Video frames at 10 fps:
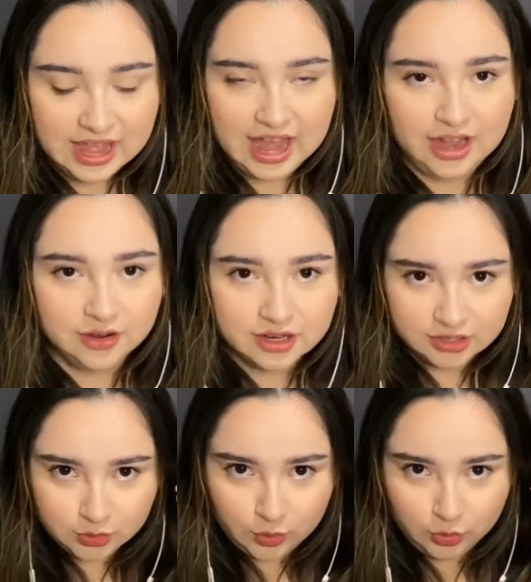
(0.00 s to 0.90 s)
How can
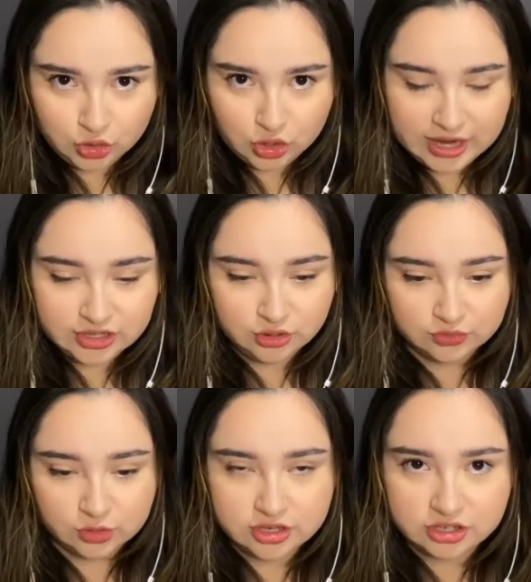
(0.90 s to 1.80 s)
you try to
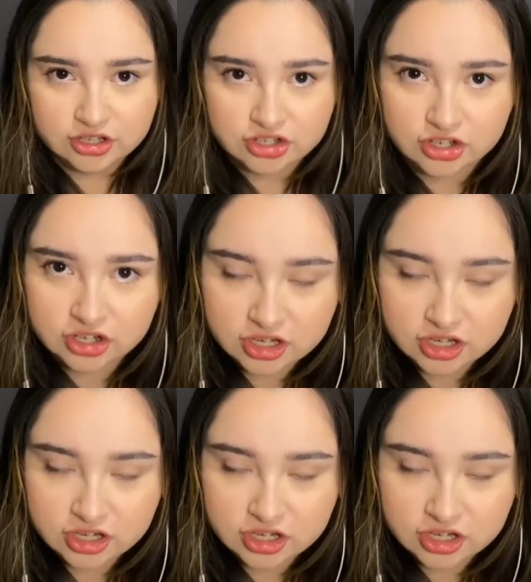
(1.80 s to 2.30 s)
avoid Dungeon